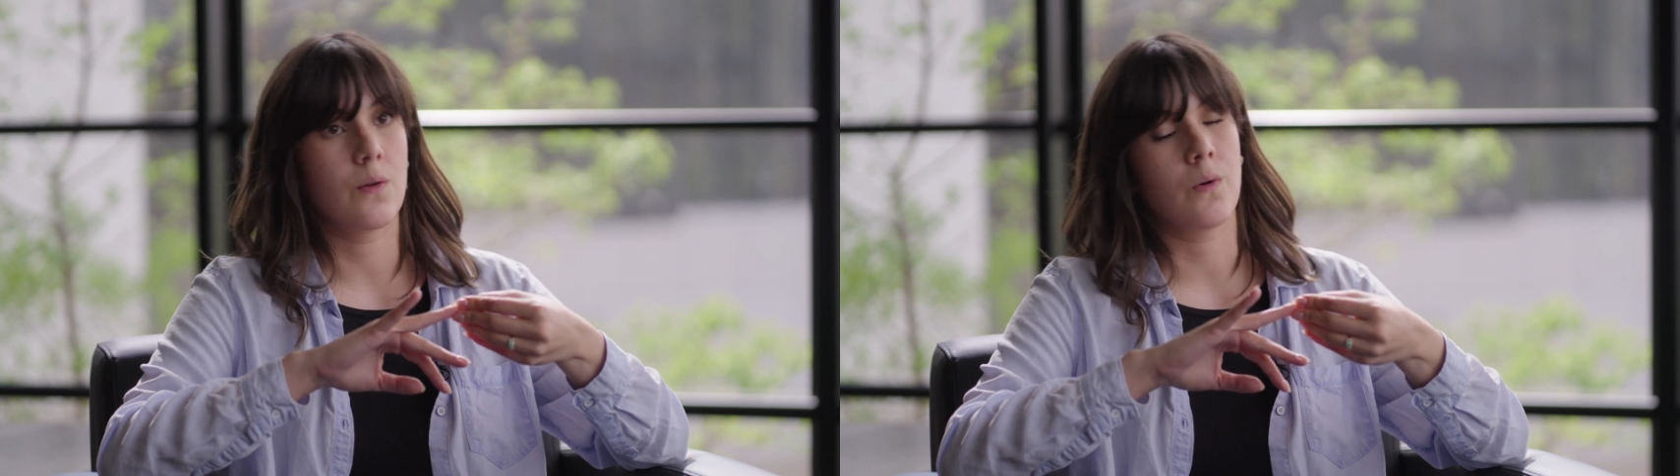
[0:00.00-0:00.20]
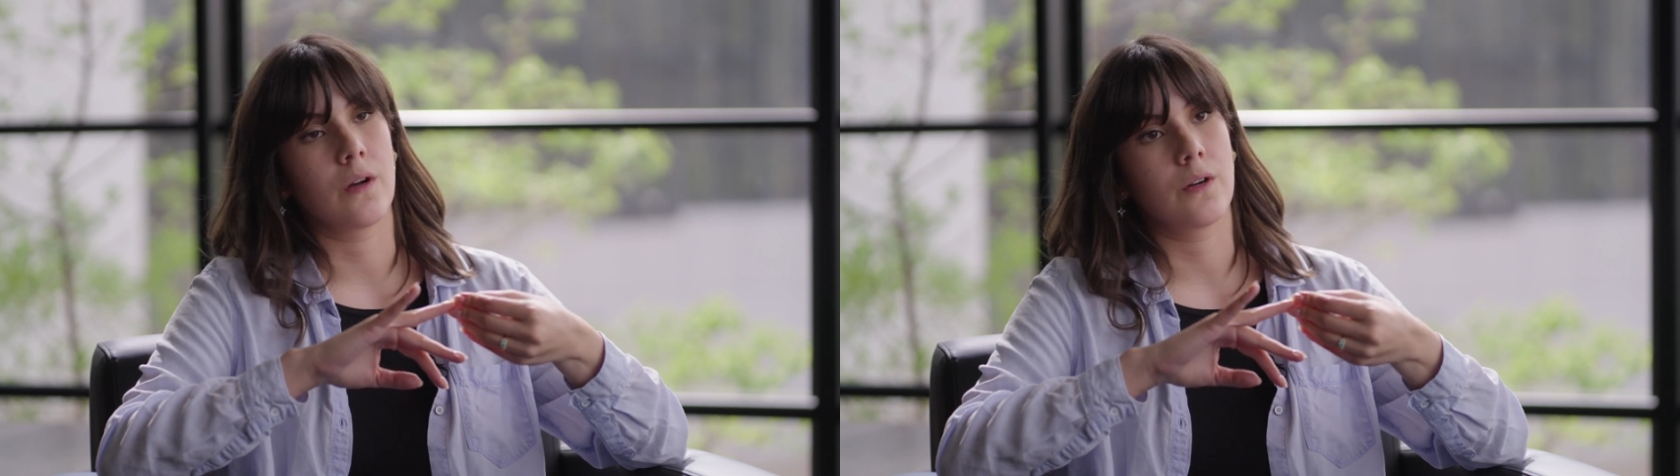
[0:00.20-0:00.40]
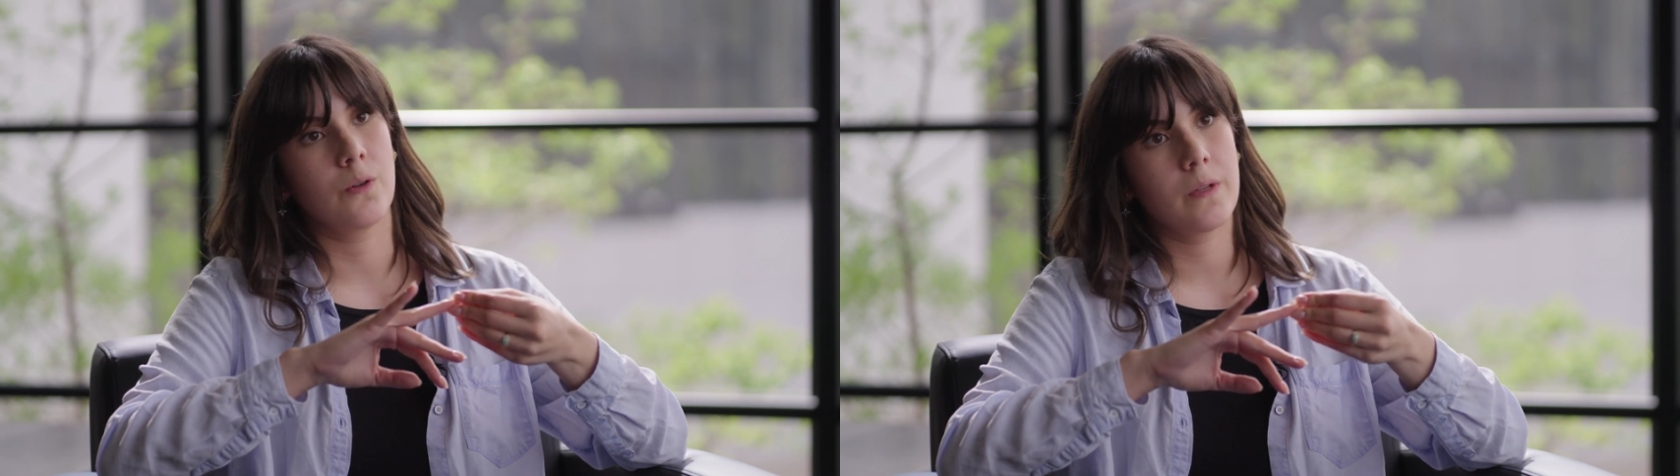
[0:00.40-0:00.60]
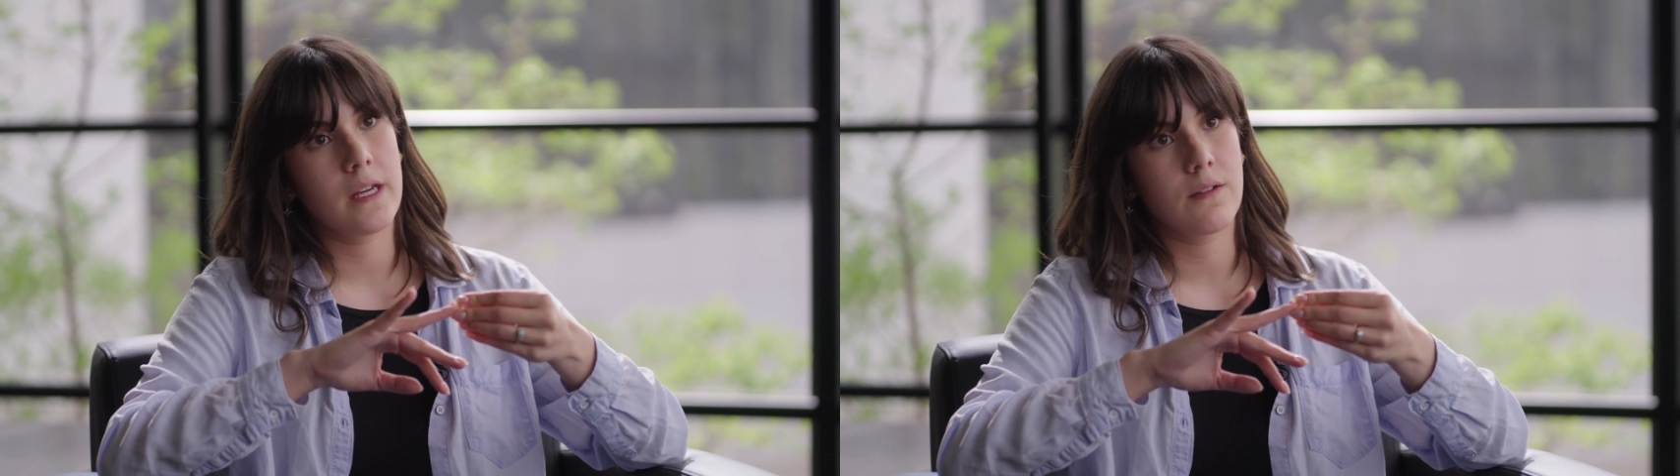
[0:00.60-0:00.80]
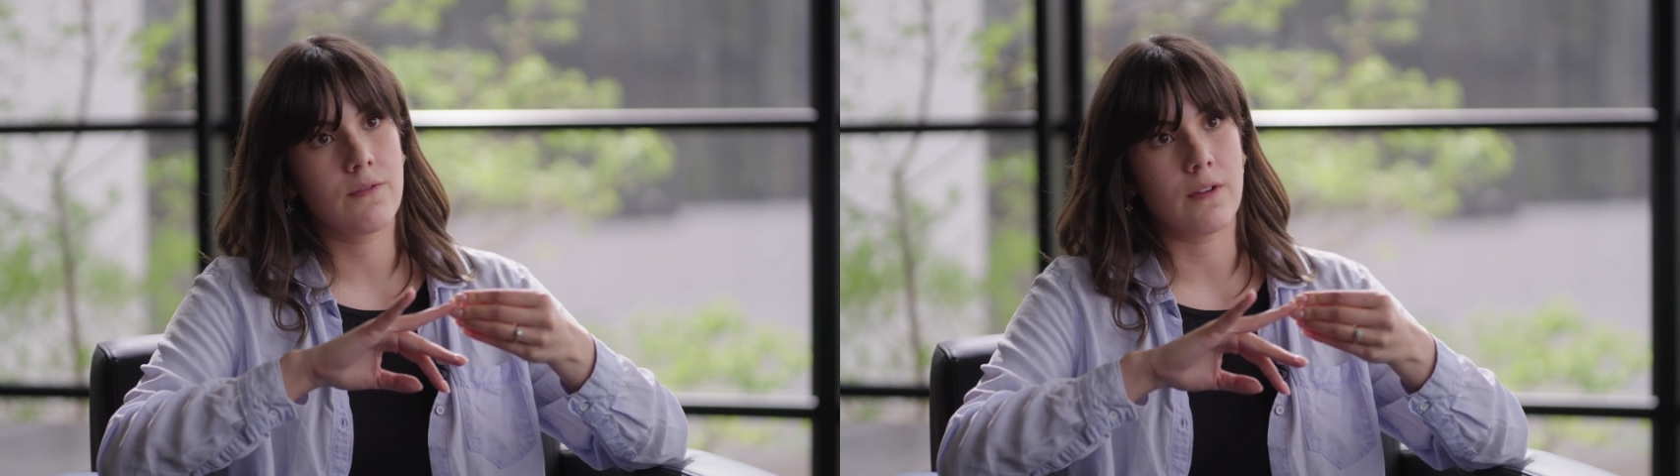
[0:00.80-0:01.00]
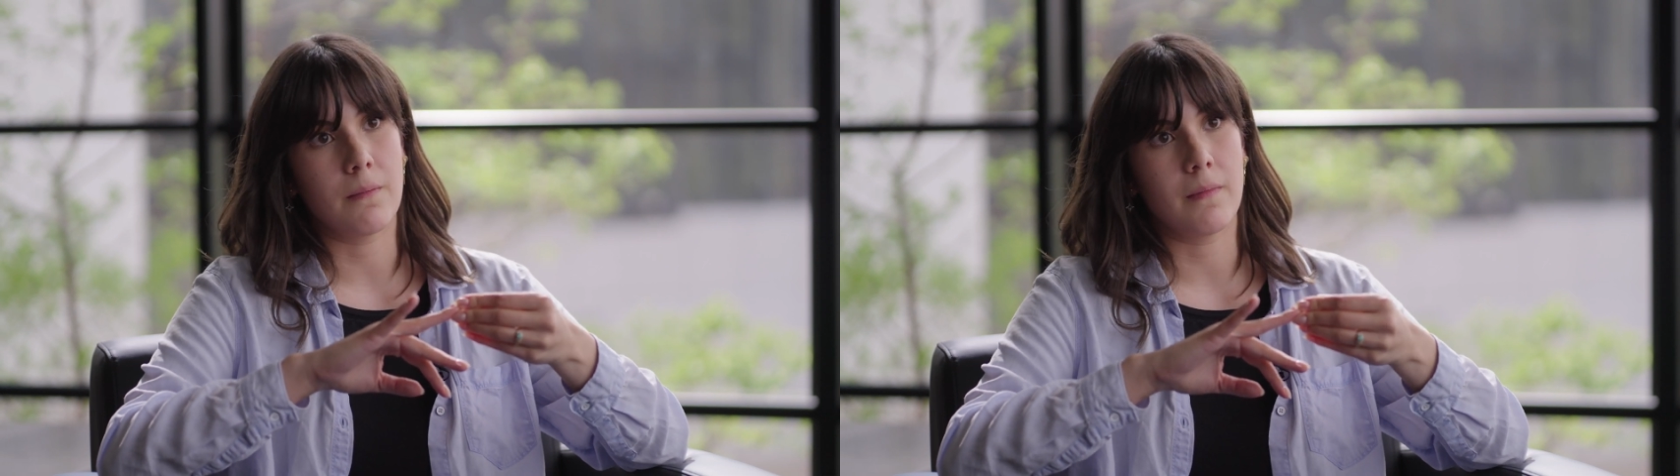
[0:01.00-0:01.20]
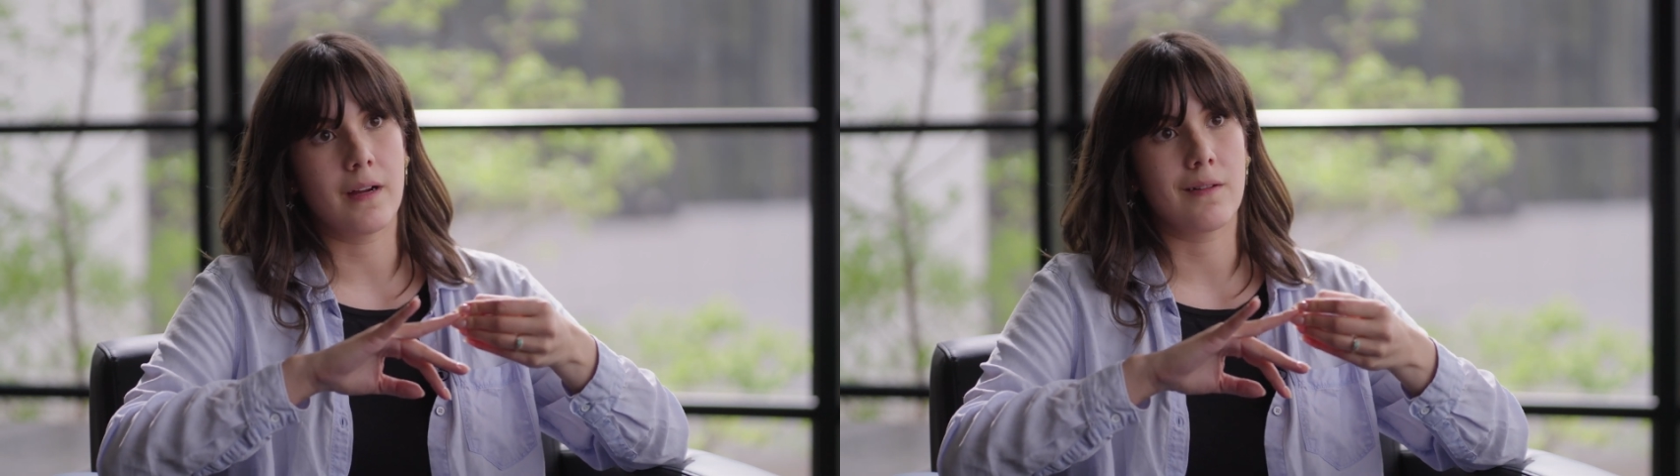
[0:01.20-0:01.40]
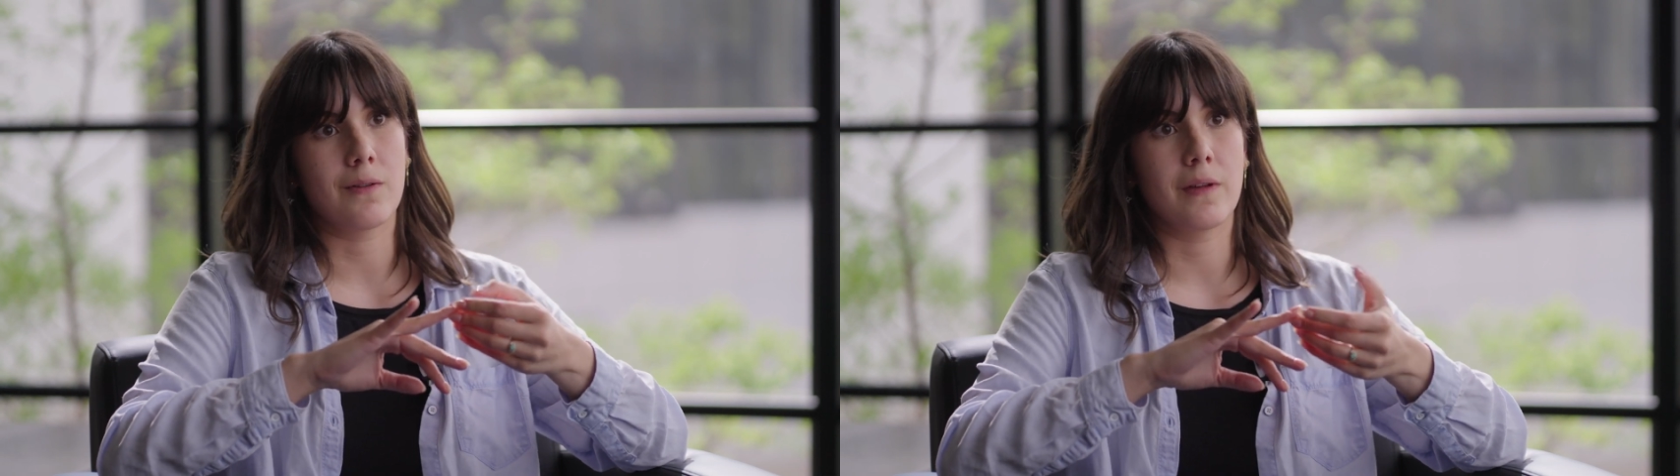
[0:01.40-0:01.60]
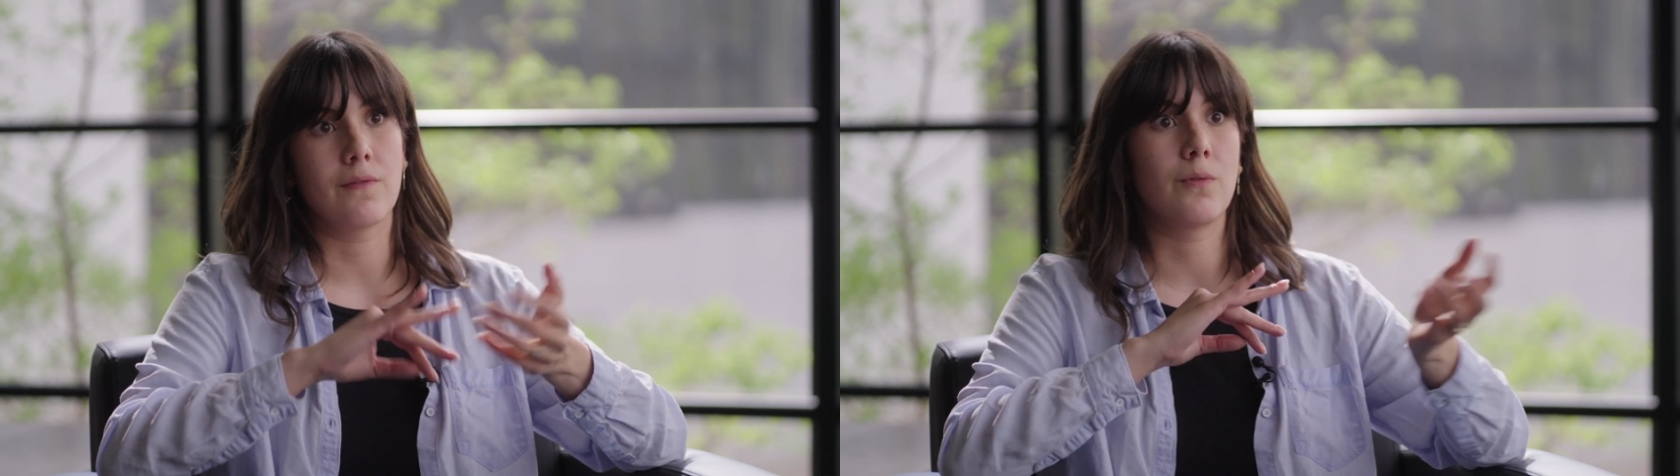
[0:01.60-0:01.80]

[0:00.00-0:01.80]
or cooling from the air that we've